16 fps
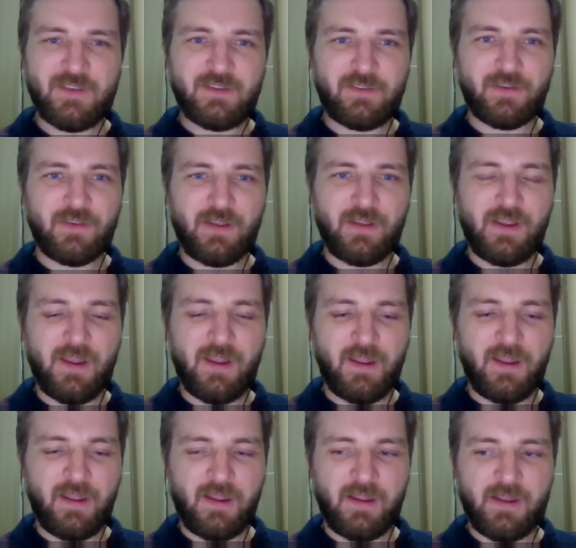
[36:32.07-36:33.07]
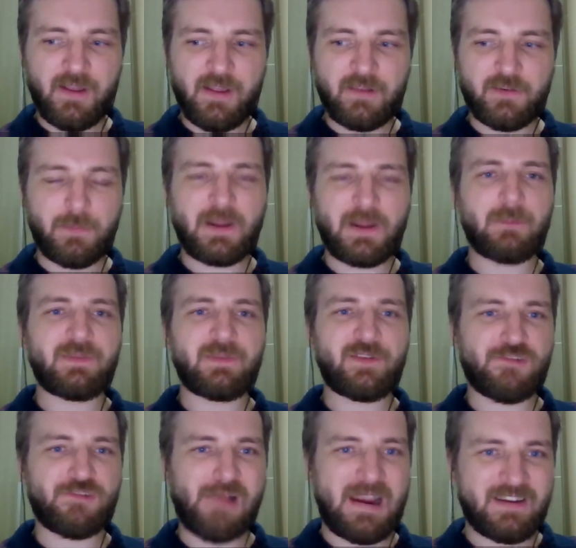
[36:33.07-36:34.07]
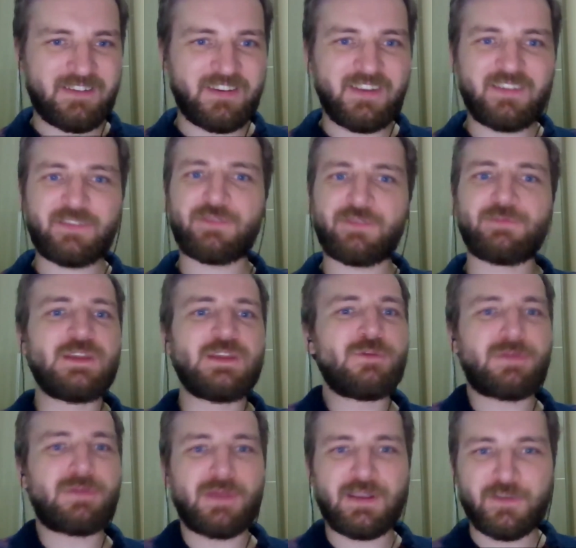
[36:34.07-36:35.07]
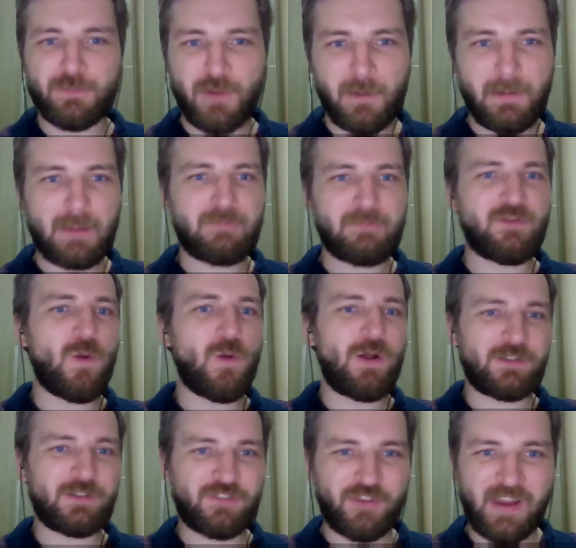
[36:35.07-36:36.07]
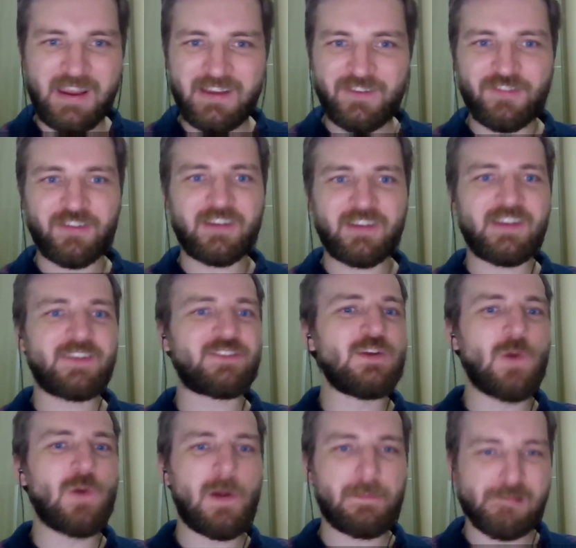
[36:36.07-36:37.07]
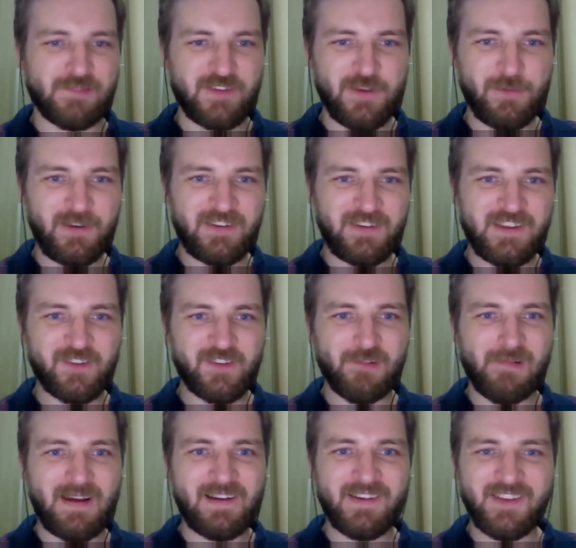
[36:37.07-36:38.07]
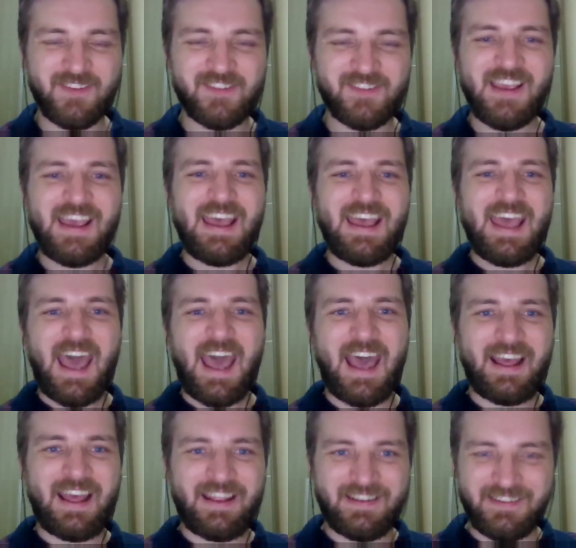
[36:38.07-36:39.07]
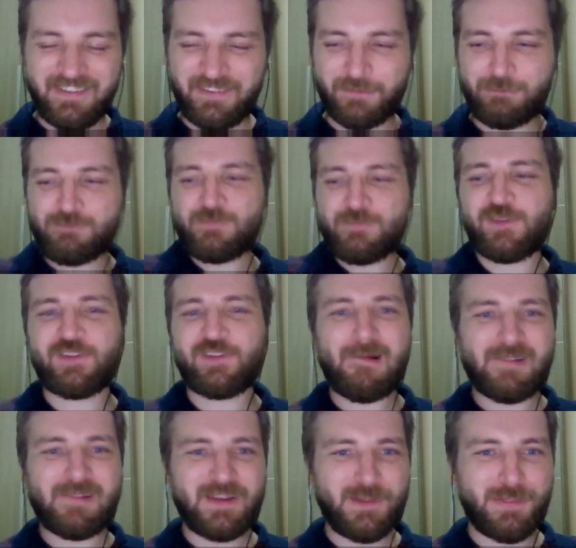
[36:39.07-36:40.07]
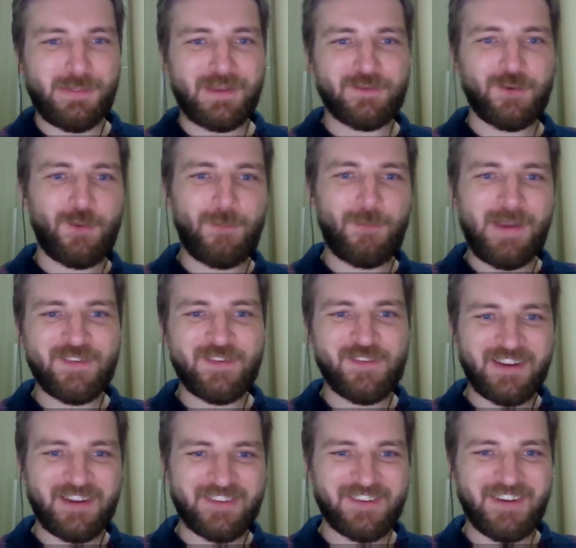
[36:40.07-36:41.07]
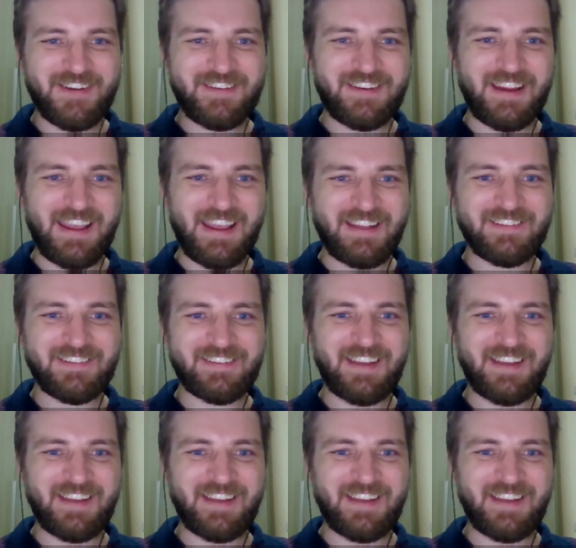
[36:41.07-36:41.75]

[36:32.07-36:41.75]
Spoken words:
to become distracted. New things pop up, the world changes, new opportunities arise, and starting things always is exciting, and